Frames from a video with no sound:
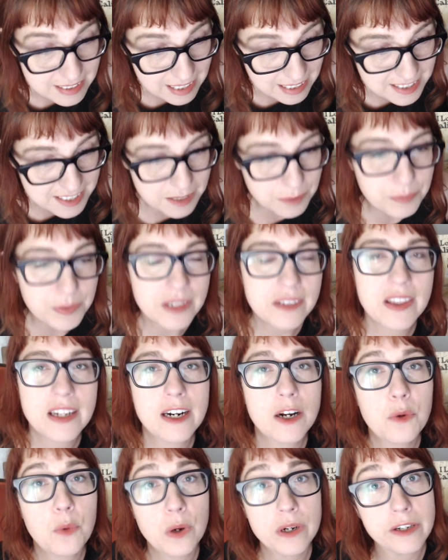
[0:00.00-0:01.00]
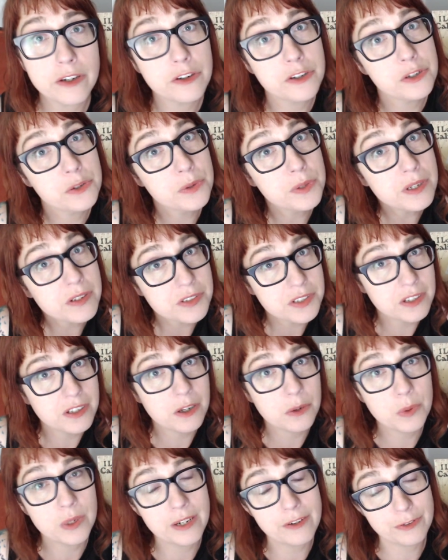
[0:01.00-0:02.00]
That's something that I wondered 2 years
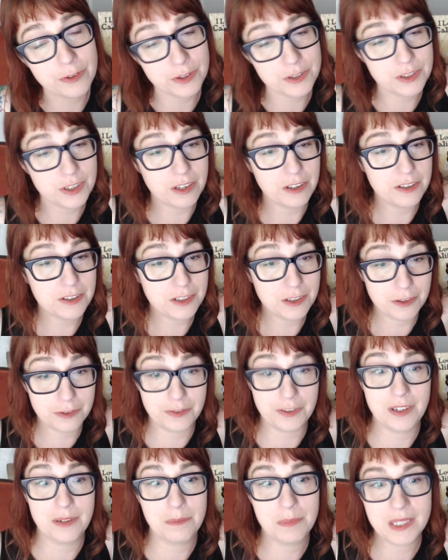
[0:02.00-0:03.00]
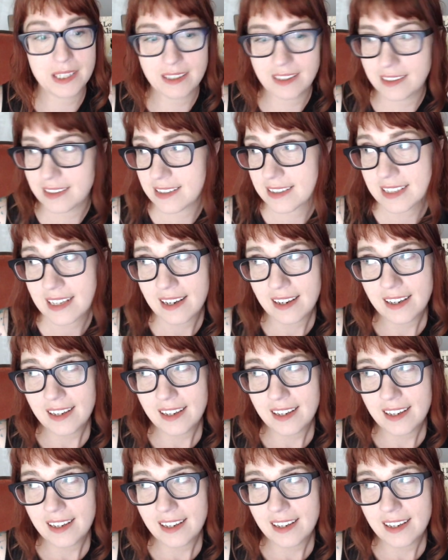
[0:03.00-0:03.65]
ago when I first started surfing, because,